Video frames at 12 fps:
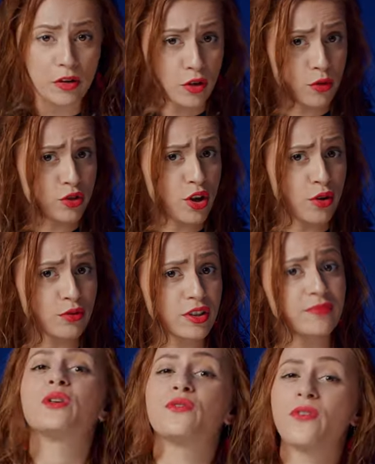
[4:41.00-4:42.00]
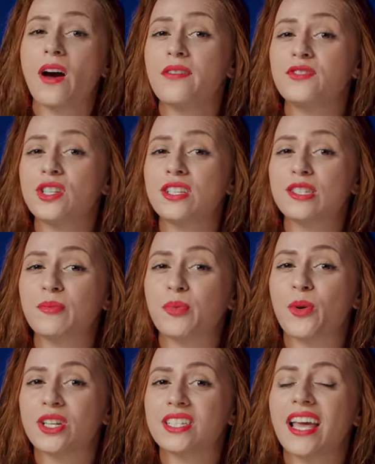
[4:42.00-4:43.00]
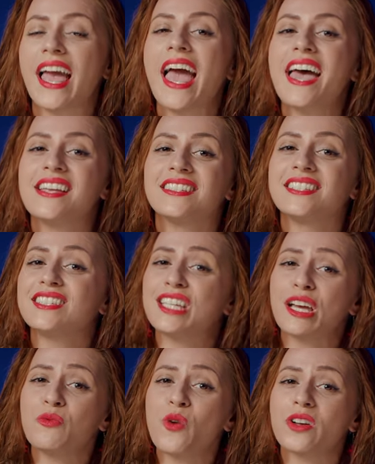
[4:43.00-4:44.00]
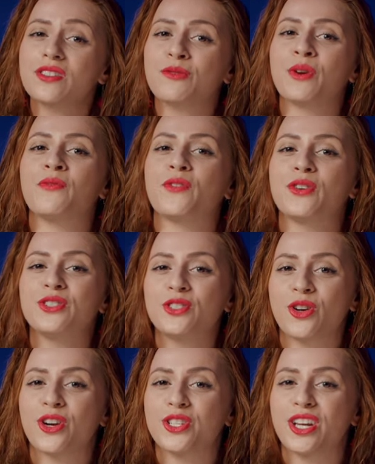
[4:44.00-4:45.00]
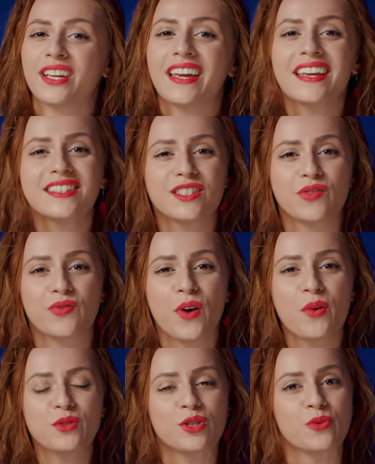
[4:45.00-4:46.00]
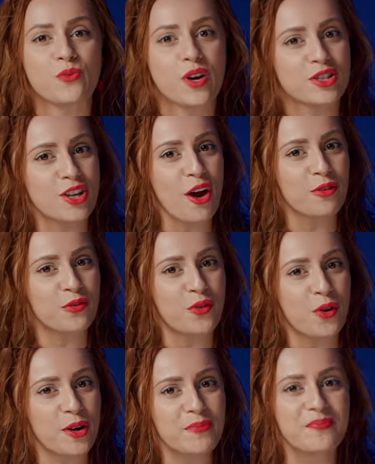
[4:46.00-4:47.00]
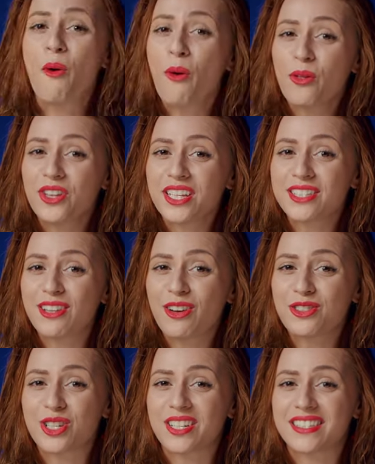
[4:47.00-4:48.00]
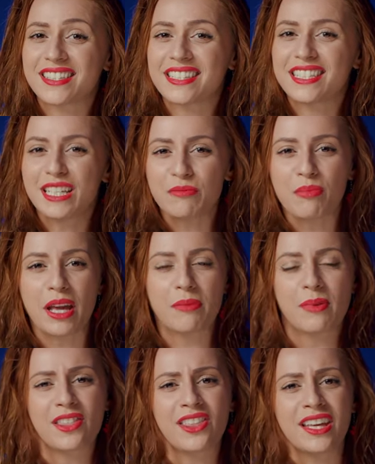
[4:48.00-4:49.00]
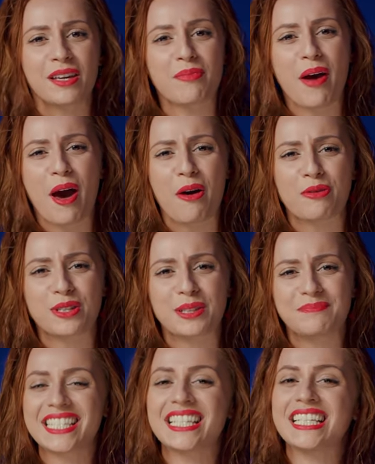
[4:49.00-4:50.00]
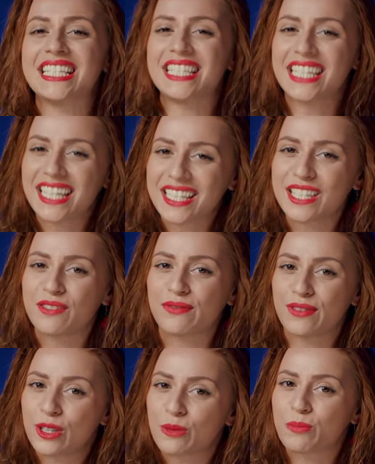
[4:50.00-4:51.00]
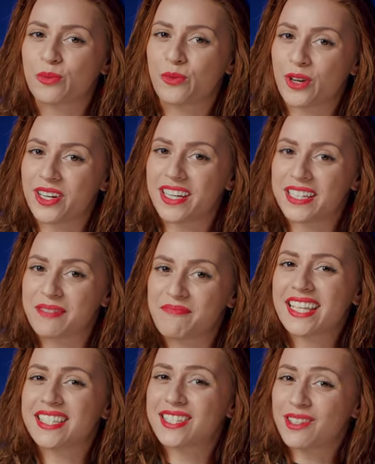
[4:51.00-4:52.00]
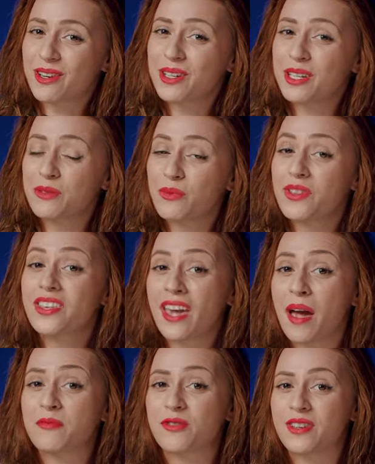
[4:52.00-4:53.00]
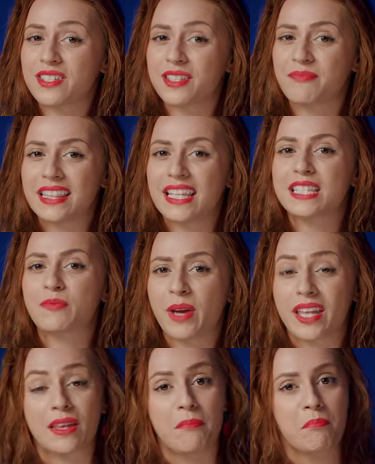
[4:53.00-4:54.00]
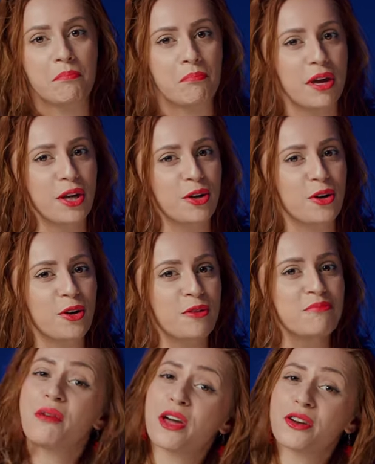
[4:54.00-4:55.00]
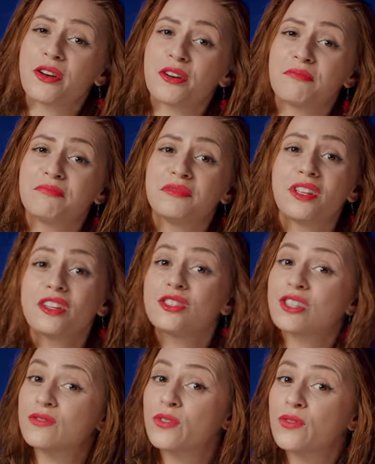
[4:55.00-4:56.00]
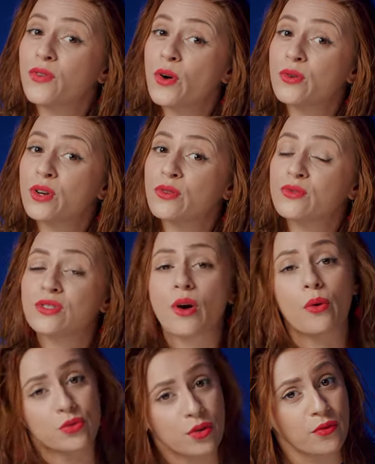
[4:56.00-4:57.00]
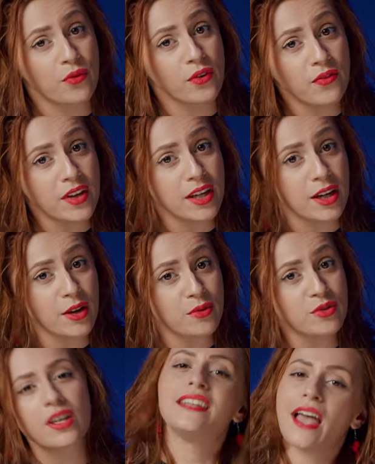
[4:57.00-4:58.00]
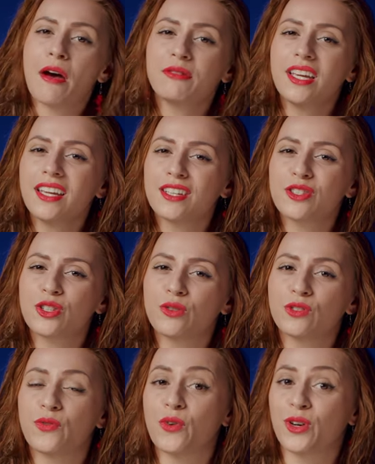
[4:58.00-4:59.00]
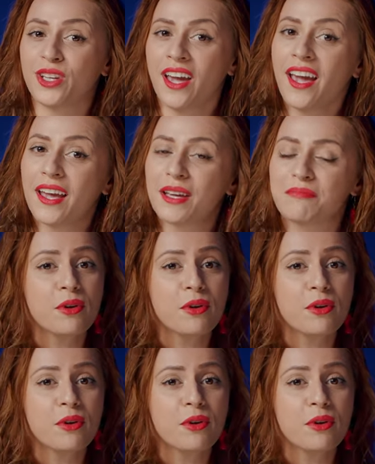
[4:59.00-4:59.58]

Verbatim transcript: No joke, with 5G support and 10 watts reverse charging, it's a phone to watch out for. All these launches did make me think about this addictive loop we're in. It started with cameras, let's make them bigger, better, not just for photos, also for videos. Now they can shoot 4K,